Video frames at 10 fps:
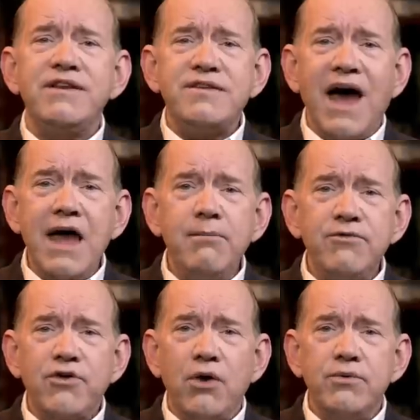time
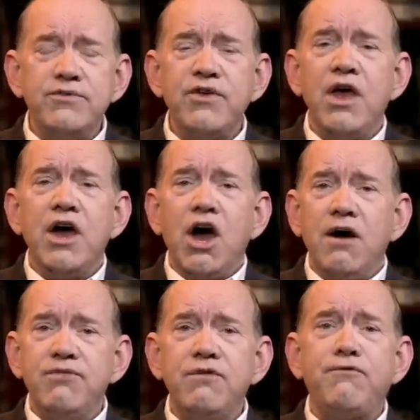zones
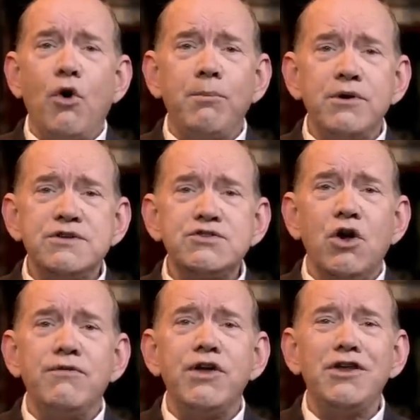of the former
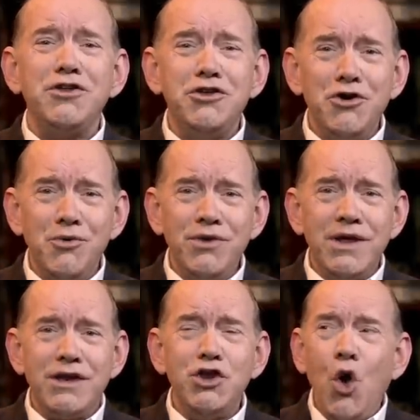Soviet
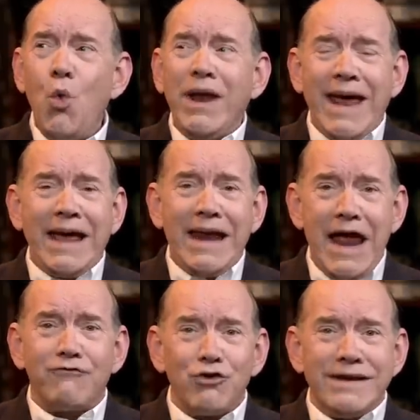Union. No one had
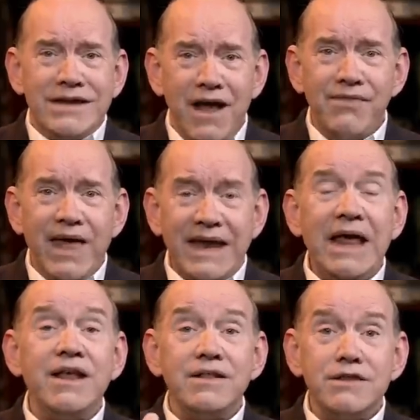ever done that.
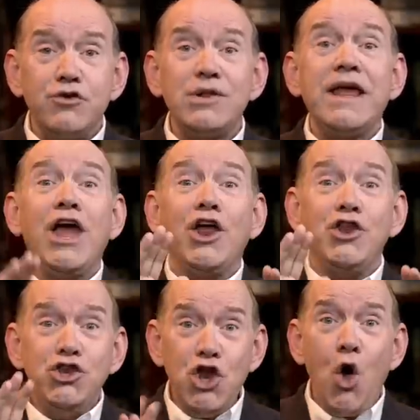Literally,
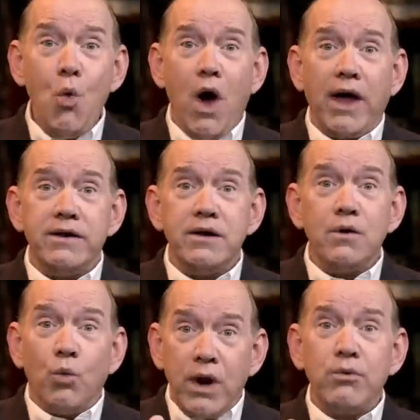no one.
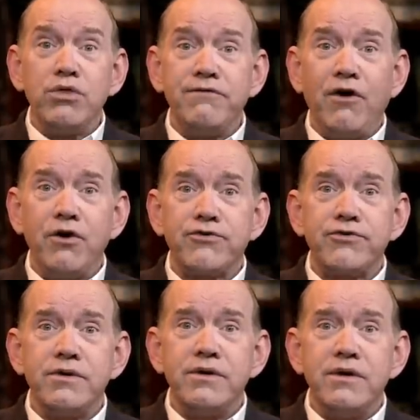We were the first.